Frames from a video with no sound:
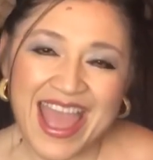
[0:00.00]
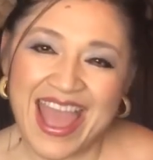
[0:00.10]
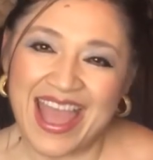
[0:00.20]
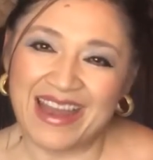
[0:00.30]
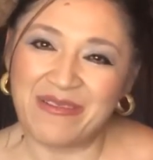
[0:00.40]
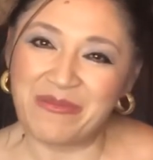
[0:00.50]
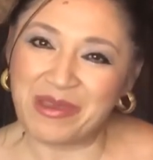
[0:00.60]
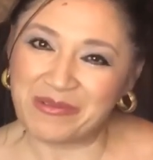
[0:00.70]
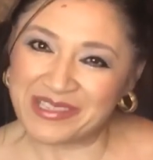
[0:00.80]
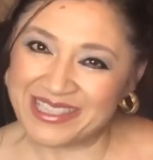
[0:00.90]
And
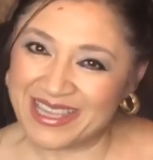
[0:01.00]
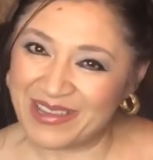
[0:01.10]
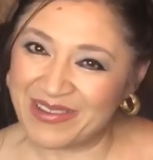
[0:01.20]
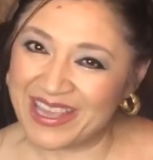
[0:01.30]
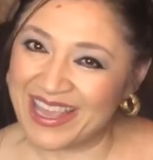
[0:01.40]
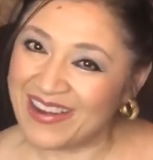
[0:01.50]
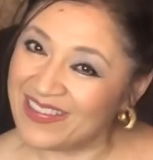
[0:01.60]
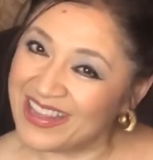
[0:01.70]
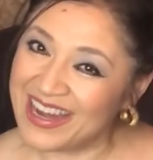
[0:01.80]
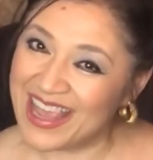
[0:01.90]
we will see you again
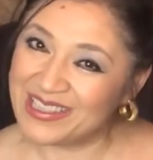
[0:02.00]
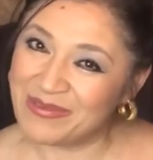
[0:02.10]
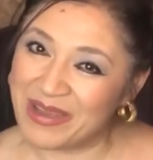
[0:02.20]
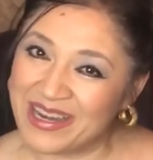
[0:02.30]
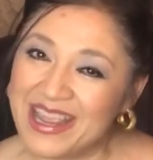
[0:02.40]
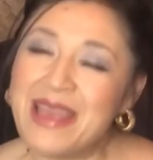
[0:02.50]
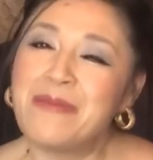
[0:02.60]
on the next one.